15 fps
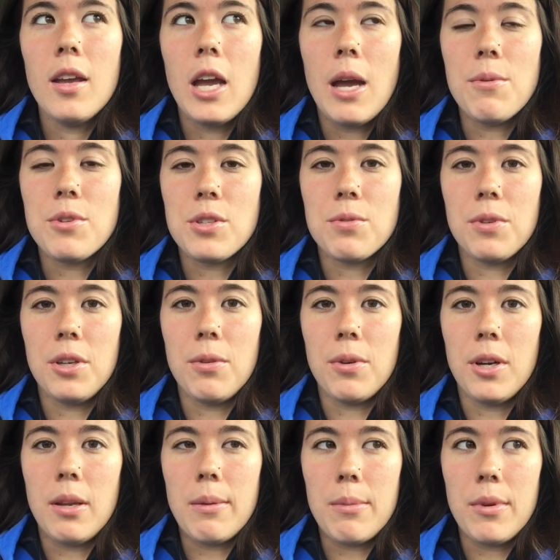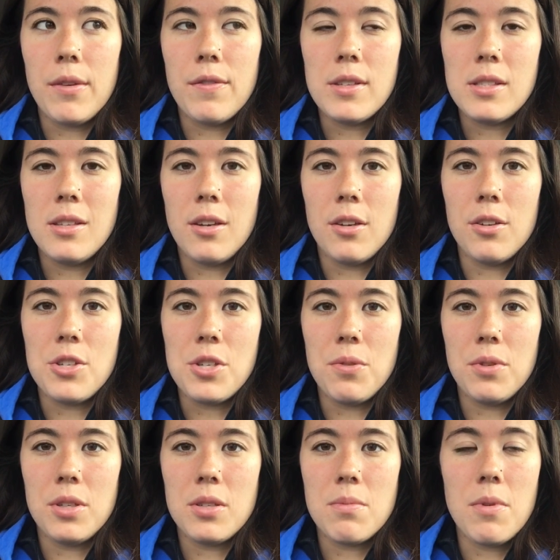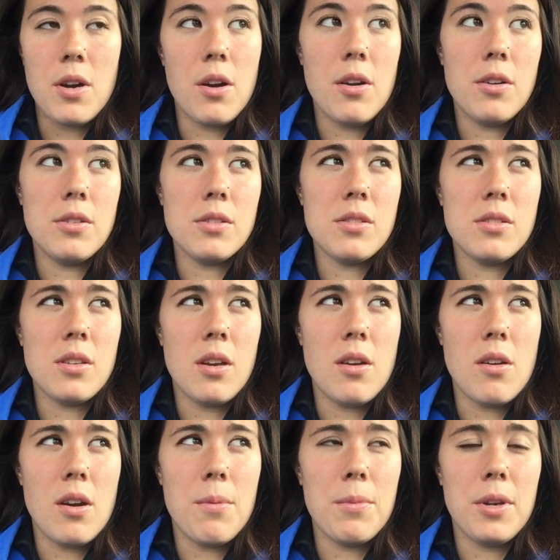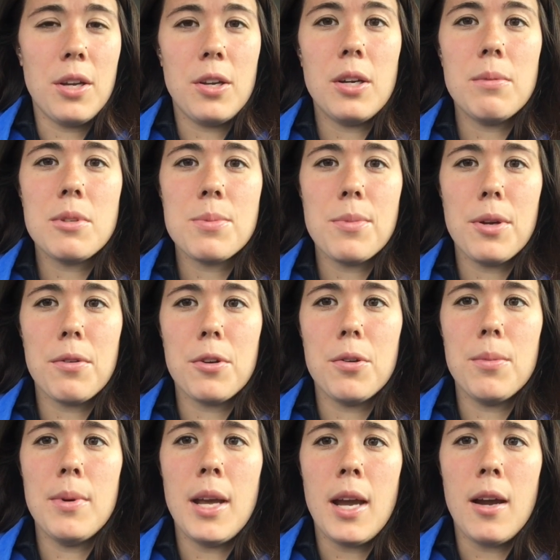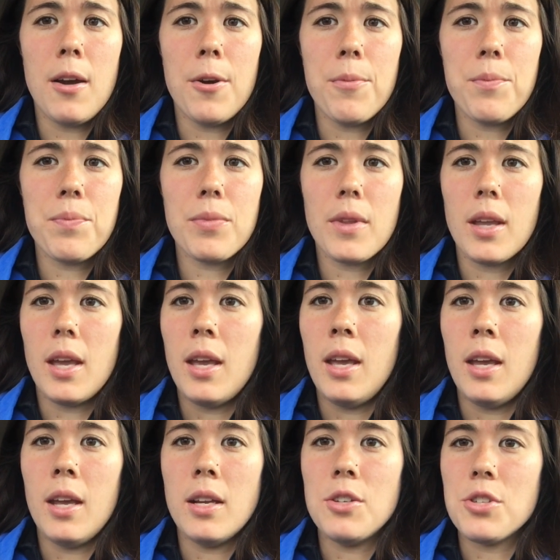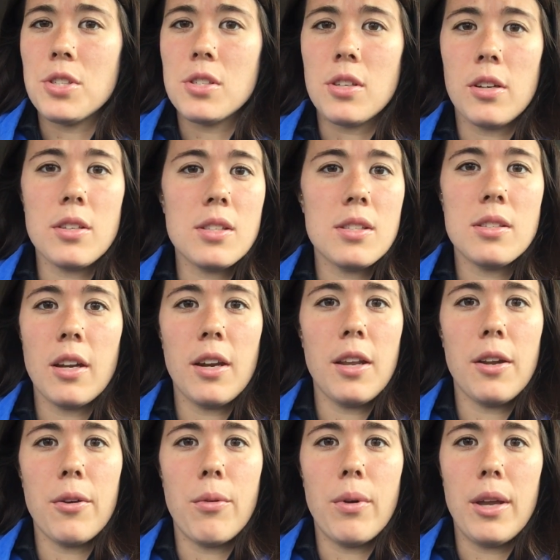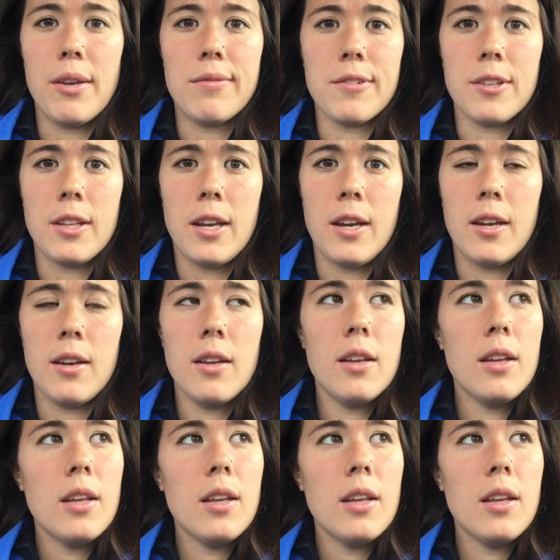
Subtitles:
I'm just really worried about my physiology one tomorrow, so I'm gonna go up to my room now and just start studying away for that.